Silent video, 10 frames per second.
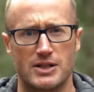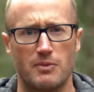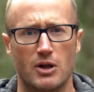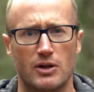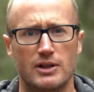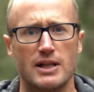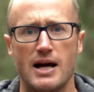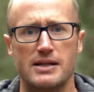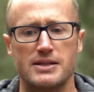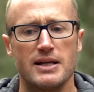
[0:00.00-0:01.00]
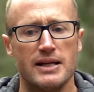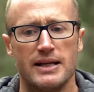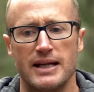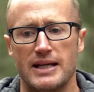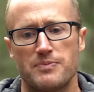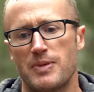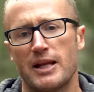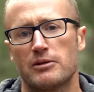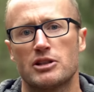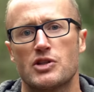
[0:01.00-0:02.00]
a smaller class, is
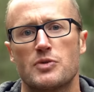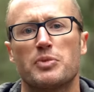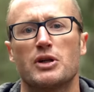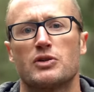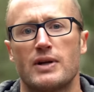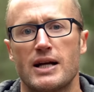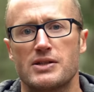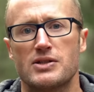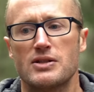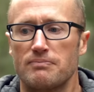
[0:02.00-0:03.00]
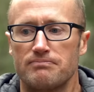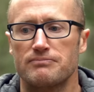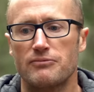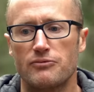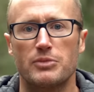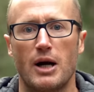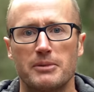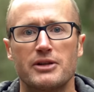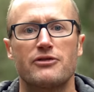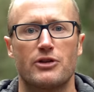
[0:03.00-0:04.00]
being able to just progress
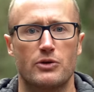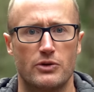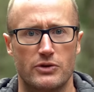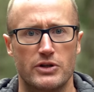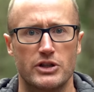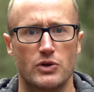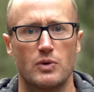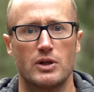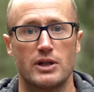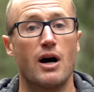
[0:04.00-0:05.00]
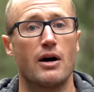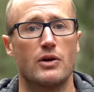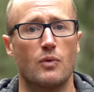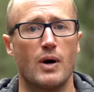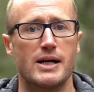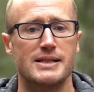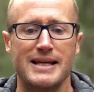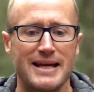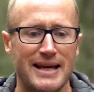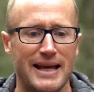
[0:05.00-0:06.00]
probably further than you would otherwise
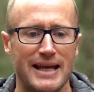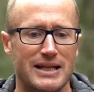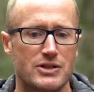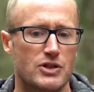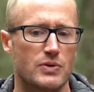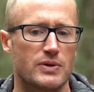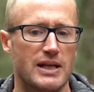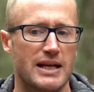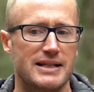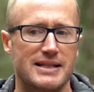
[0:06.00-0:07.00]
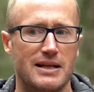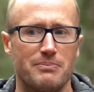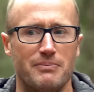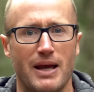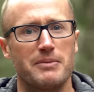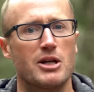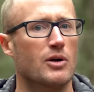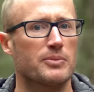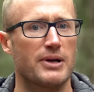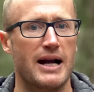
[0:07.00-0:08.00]
and do things that maybe
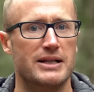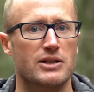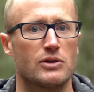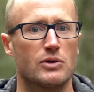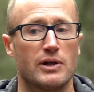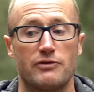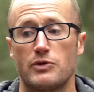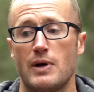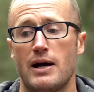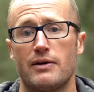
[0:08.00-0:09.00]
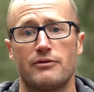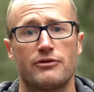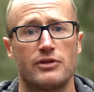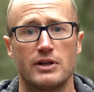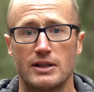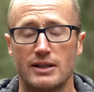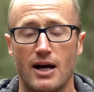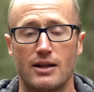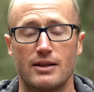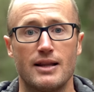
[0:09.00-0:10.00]
aren't practical if you have
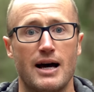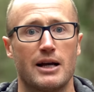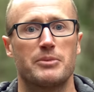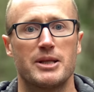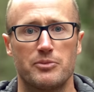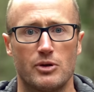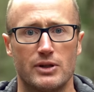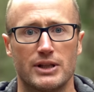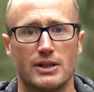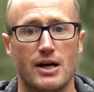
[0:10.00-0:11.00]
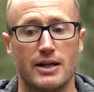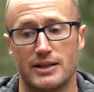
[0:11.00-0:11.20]
a lot of people on the line